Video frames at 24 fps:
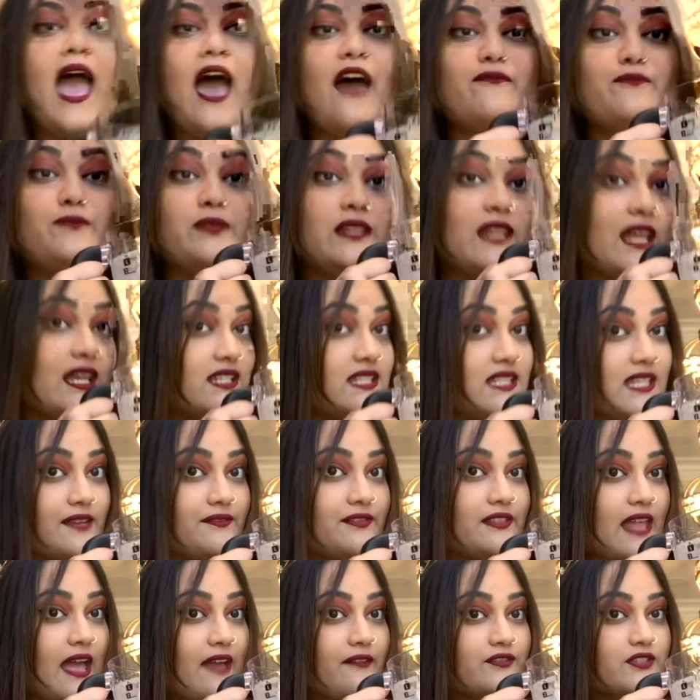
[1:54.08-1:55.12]
have plenty of
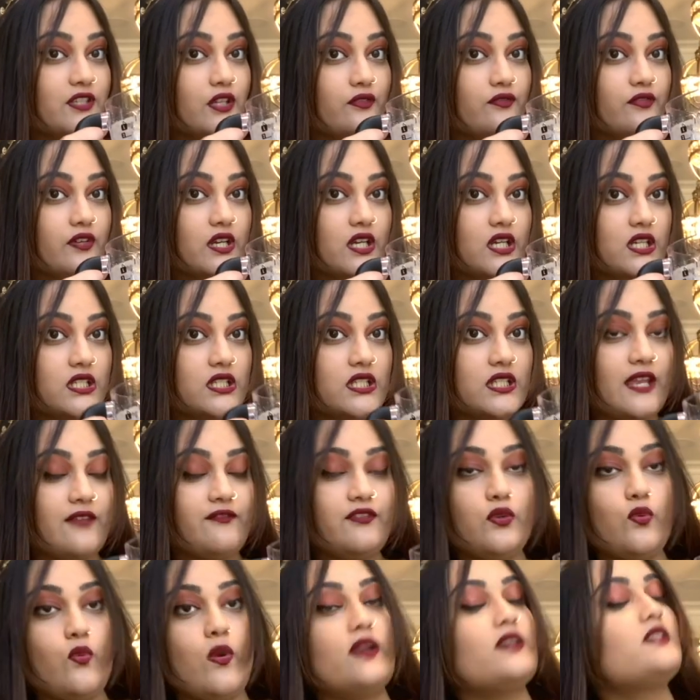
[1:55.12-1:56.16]
leftovers if you
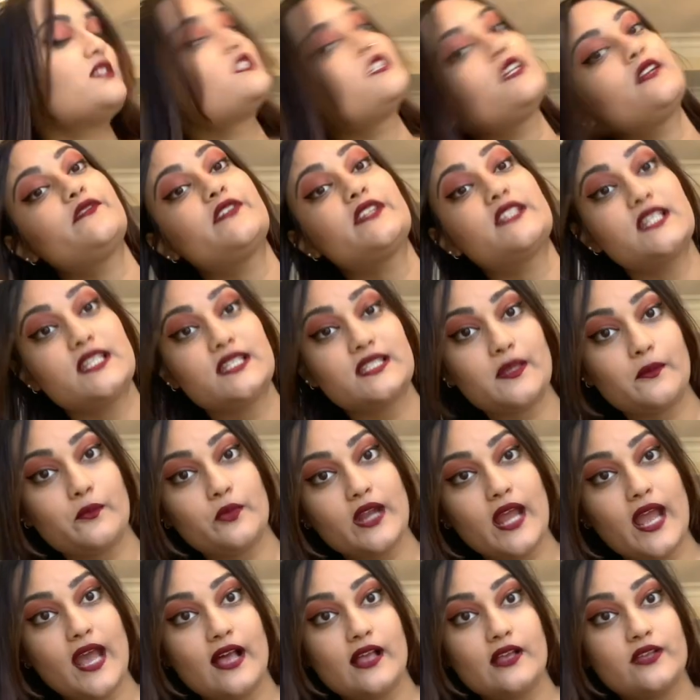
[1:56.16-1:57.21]
want to serve it to someone
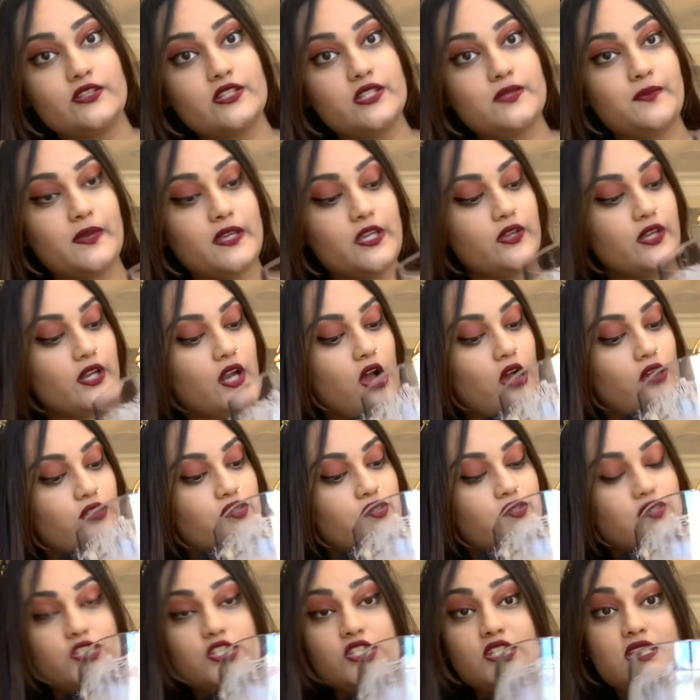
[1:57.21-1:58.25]
else, but you can also
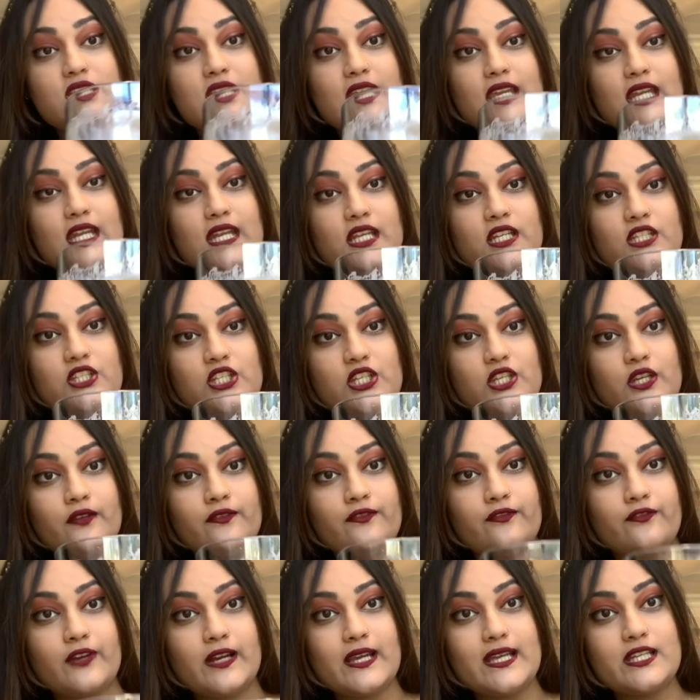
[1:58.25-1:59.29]
just stick it into your
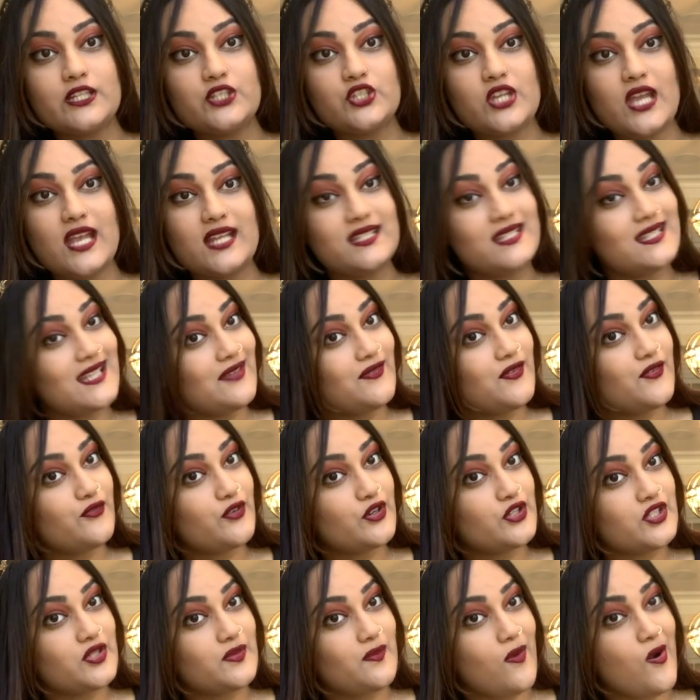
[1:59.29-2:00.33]
fridge and save it for
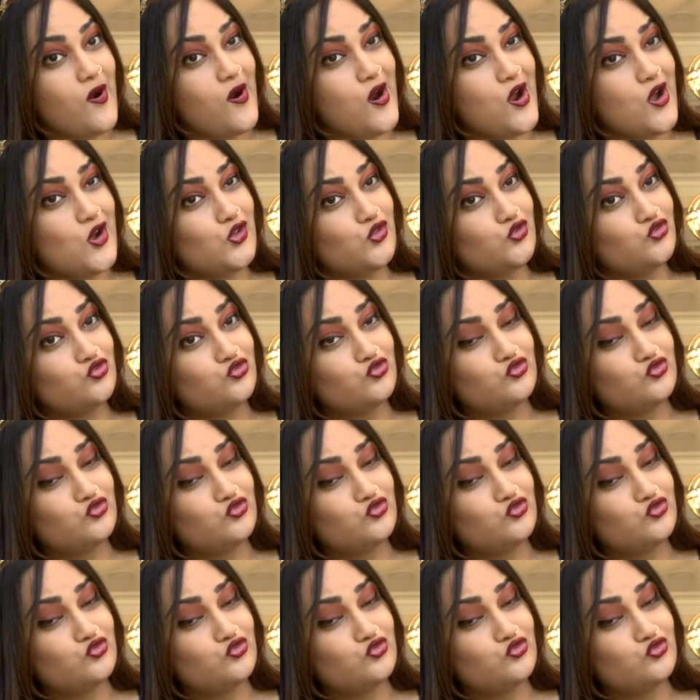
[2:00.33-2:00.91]
tomorrow.